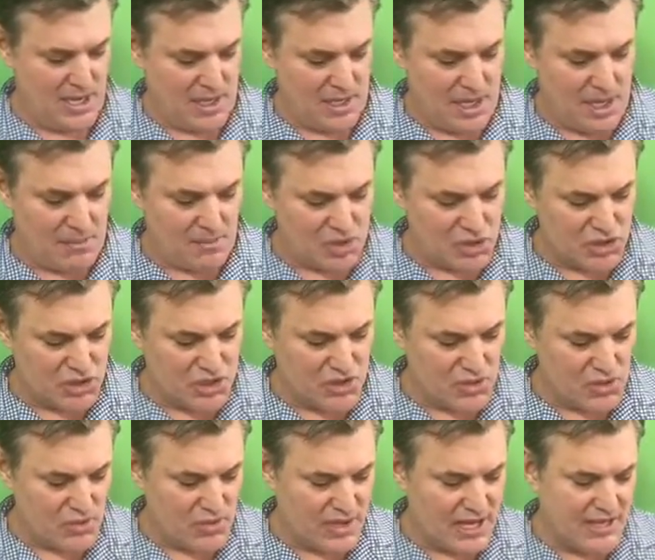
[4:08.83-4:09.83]
Number
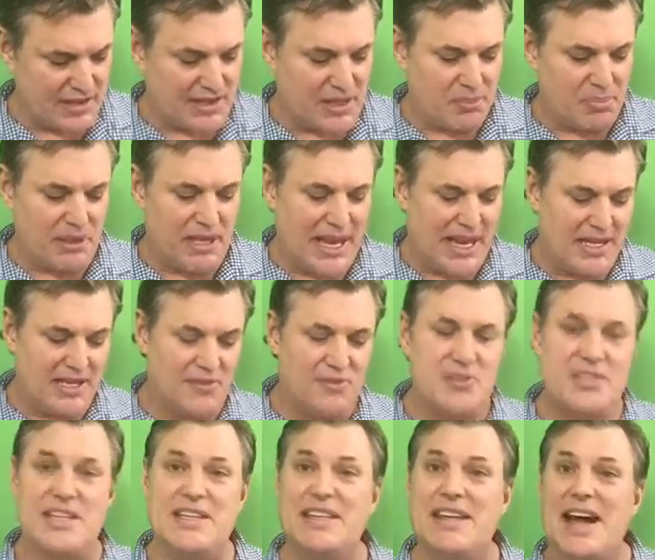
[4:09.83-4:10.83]
2, that the plaintiff
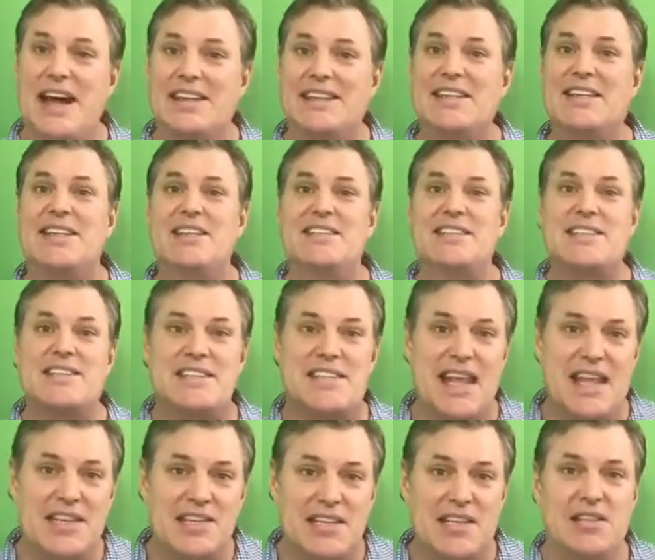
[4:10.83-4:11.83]
did not
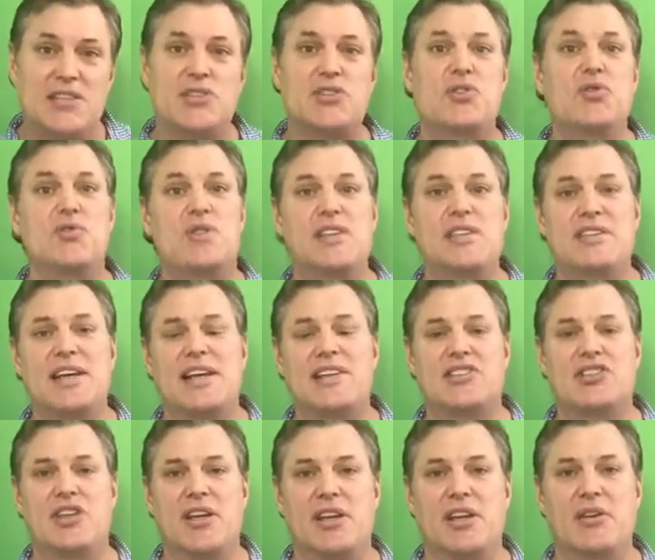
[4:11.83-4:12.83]
consent to the
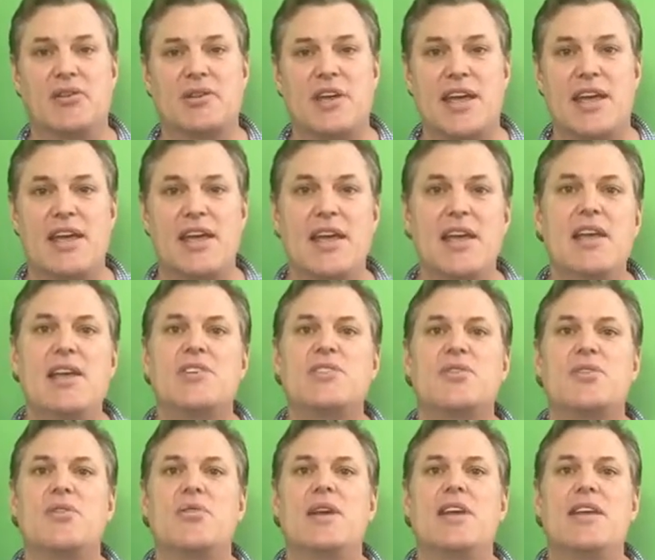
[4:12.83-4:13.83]
touching, okay?
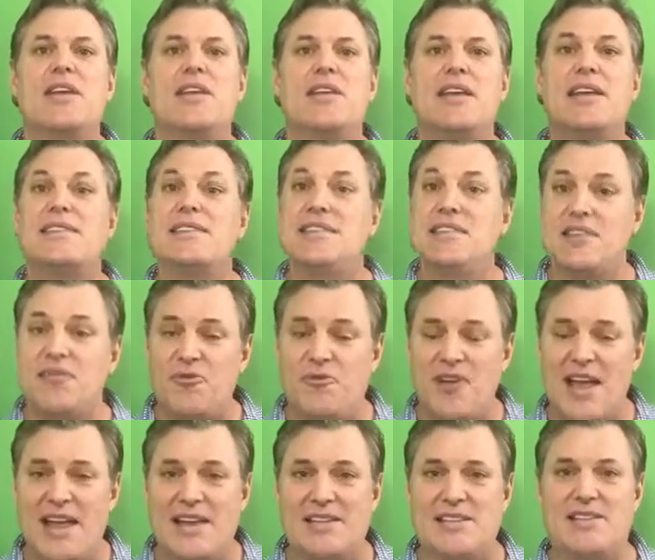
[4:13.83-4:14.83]
So it's a
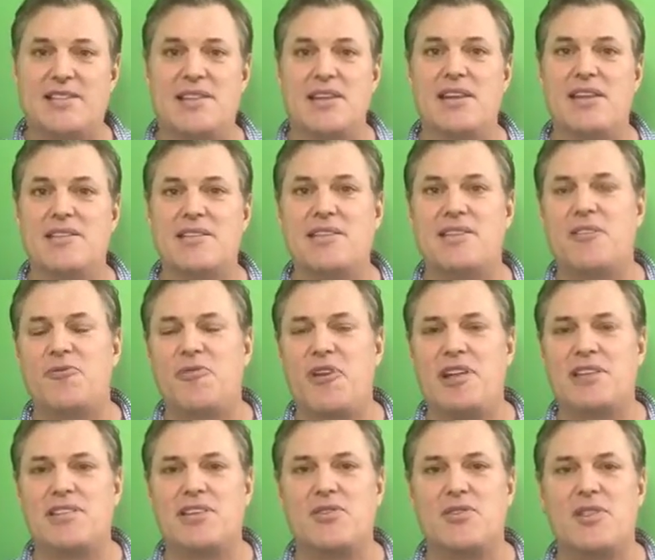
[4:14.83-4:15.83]
defense. It's a
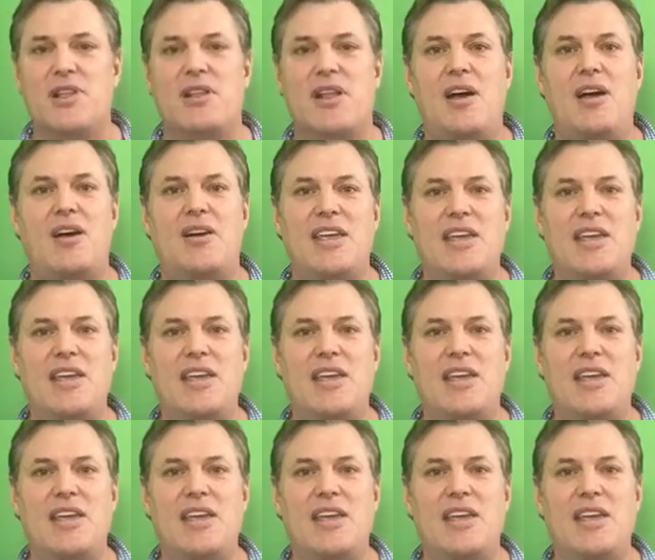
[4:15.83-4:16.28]
defense under the law.